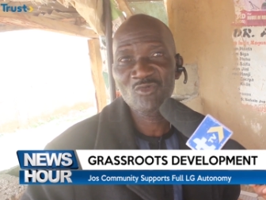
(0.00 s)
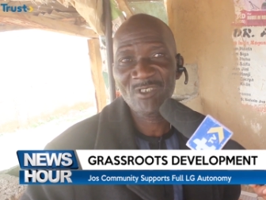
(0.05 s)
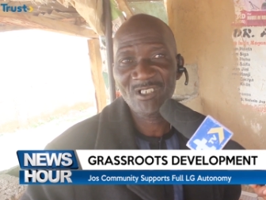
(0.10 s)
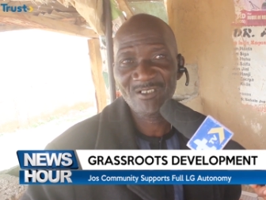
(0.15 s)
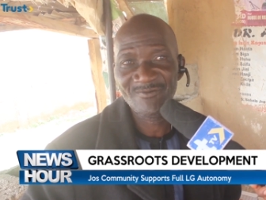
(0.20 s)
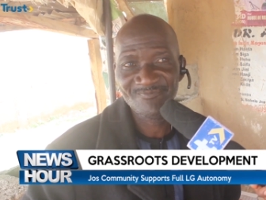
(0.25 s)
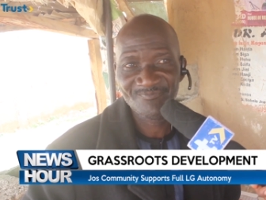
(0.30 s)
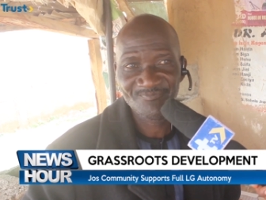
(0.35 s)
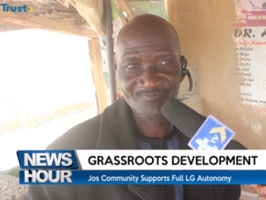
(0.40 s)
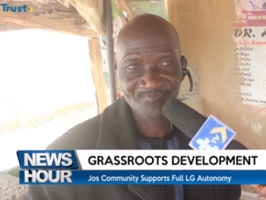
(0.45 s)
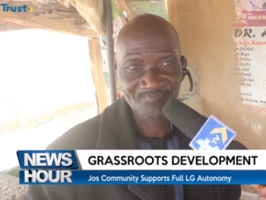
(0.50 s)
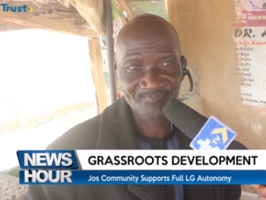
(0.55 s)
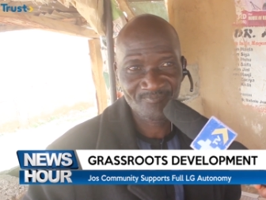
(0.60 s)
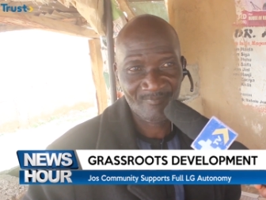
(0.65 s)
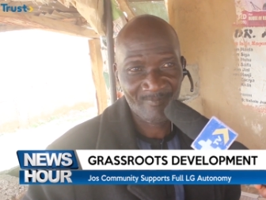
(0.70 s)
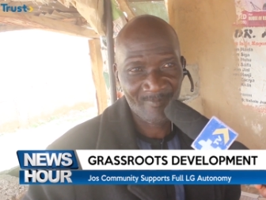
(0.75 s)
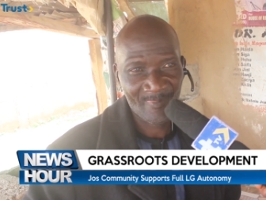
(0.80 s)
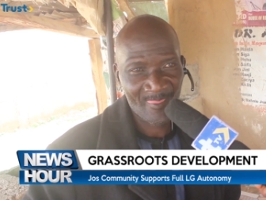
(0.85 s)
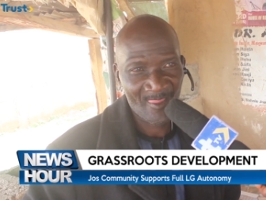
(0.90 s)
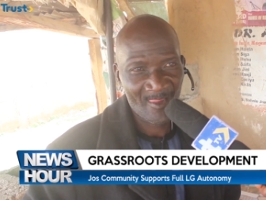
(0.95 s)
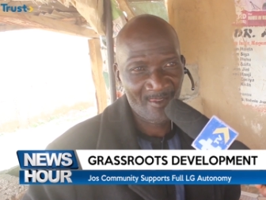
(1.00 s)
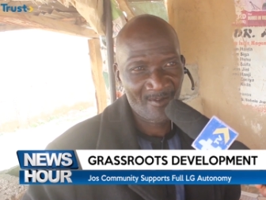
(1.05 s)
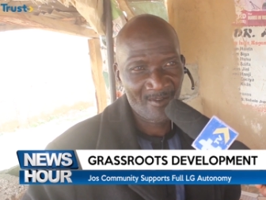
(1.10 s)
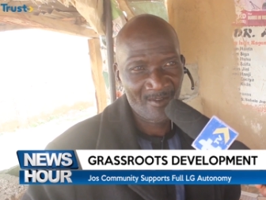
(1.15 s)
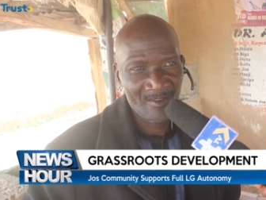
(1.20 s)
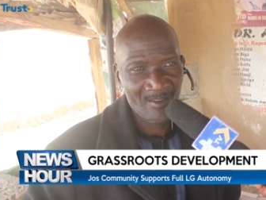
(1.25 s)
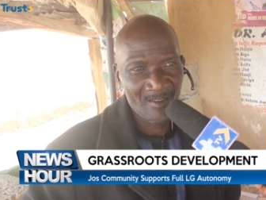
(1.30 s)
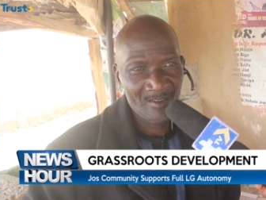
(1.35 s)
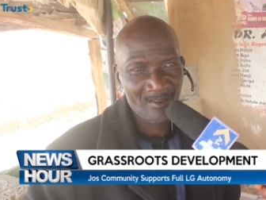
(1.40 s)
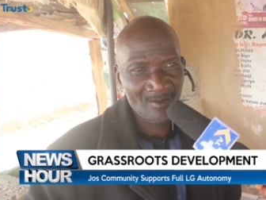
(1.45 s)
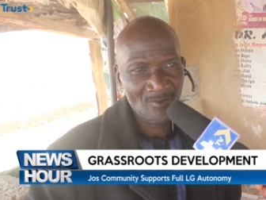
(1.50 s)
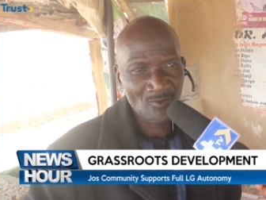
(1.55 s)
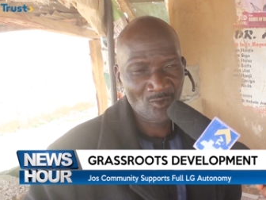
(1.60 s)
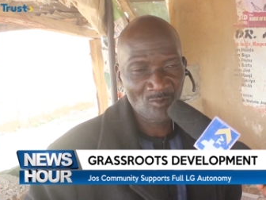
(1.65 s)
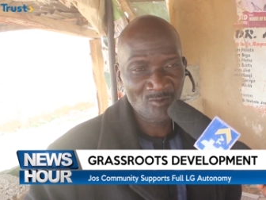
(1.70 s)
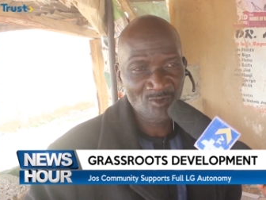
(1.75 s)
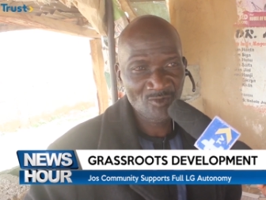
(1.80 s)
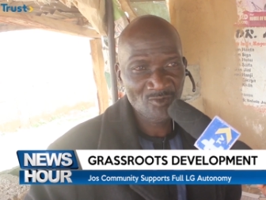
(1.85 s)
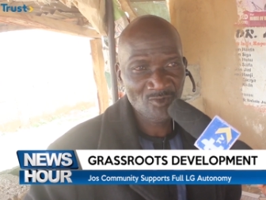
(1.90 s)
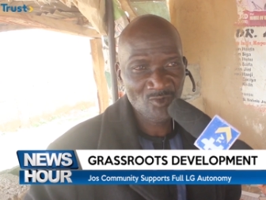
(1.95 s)
because we could take our
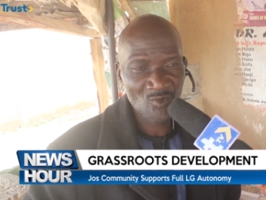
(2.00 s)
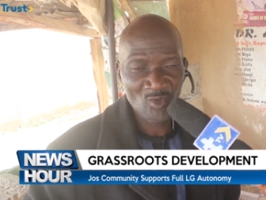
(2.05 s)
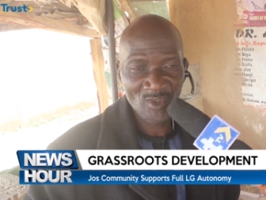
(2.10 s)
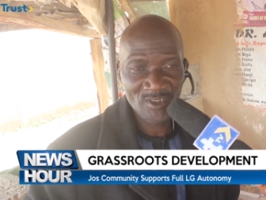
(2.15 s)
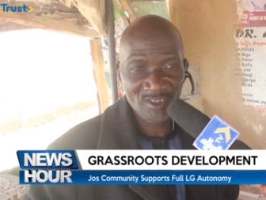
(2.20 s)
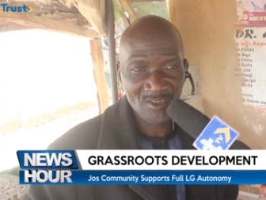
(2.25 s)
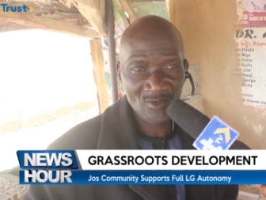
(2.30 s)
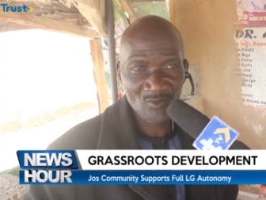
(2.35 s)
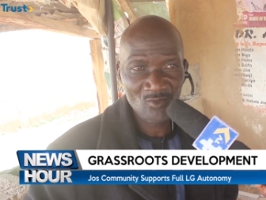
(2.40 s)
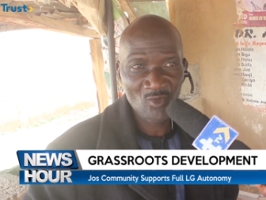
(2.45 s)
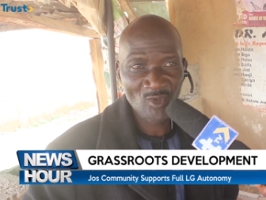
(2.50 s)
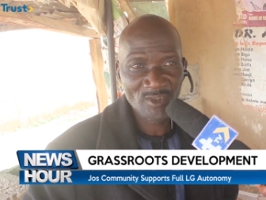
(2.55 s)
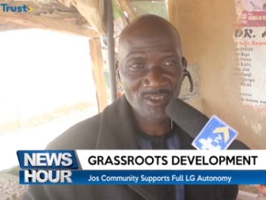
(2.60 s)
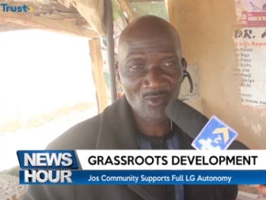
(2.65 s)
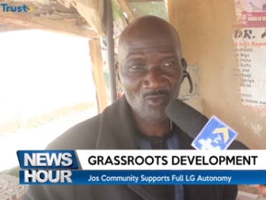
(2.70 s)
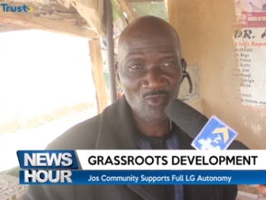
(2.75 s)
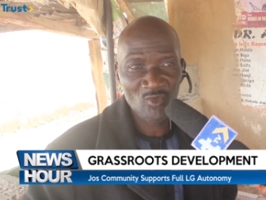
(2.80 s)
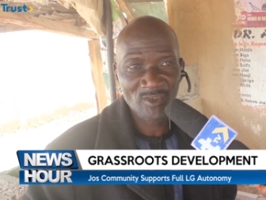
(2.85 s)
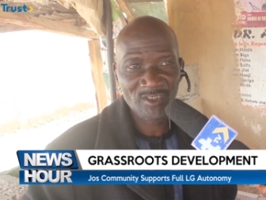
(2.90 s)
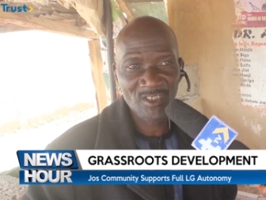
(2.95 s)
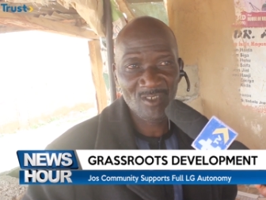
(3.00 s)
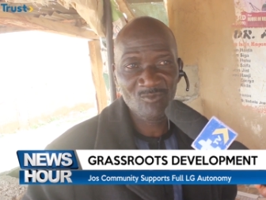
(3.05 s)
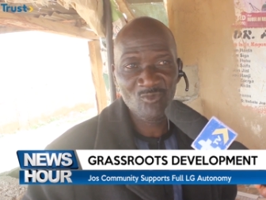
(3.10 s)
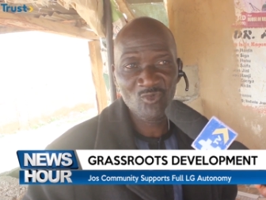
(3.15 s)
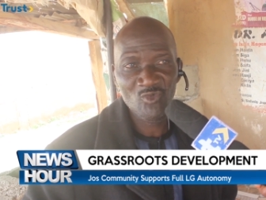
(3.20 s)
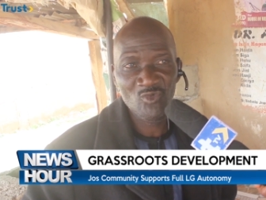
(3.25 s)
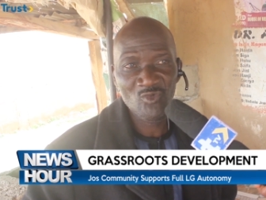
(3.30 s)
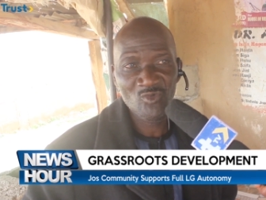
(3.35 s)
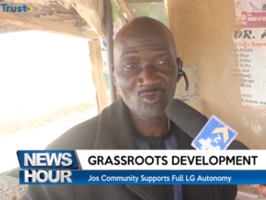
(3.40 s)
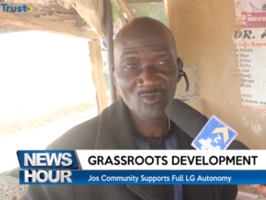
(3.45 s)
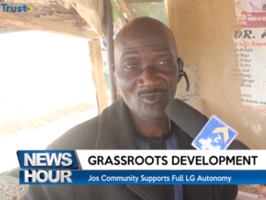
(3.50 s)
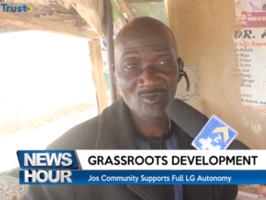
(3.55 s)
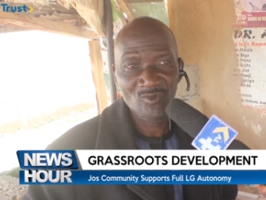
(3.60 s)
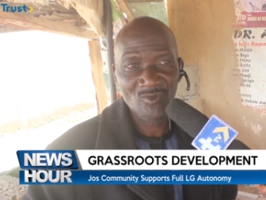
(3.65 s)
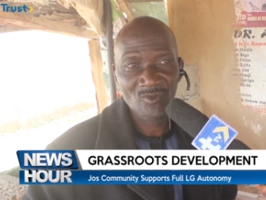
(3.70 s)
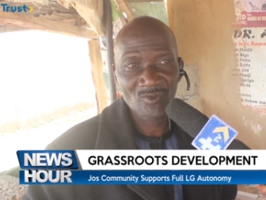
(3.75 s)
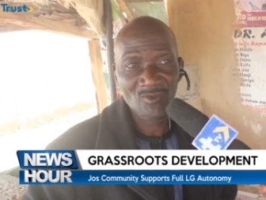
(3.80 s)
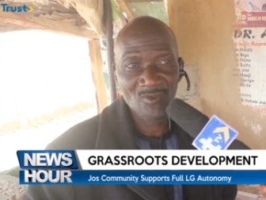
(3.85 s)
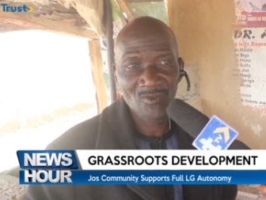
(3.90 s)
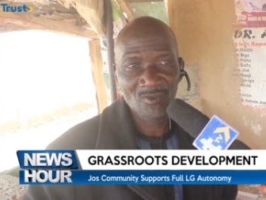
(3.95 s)
complaints to local government council and
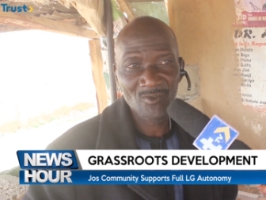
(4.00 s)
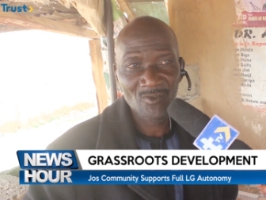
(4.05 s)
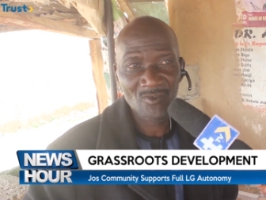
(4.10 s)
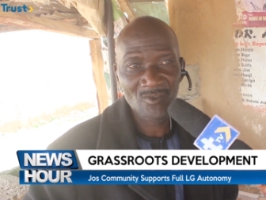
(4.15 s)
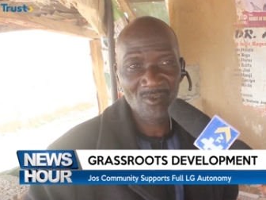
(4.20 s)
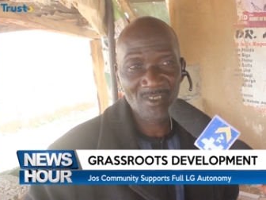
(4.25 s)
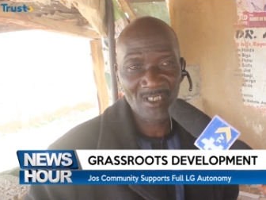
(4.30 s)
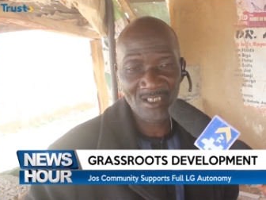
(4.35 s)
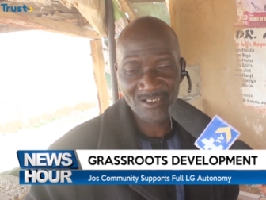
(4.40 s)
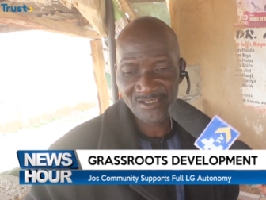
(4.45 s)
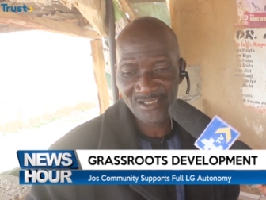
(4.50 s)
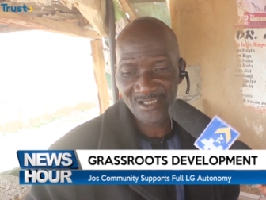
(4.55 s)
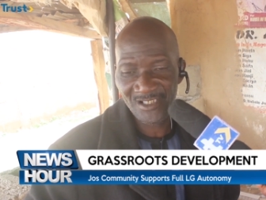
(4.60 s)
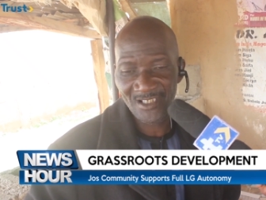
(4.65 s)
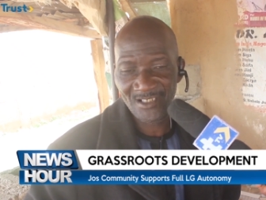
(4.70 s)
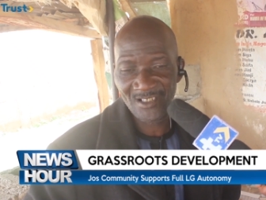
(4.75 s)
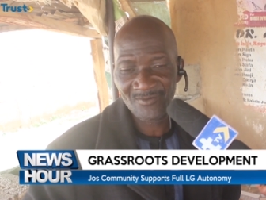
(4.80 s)
quickly attended to.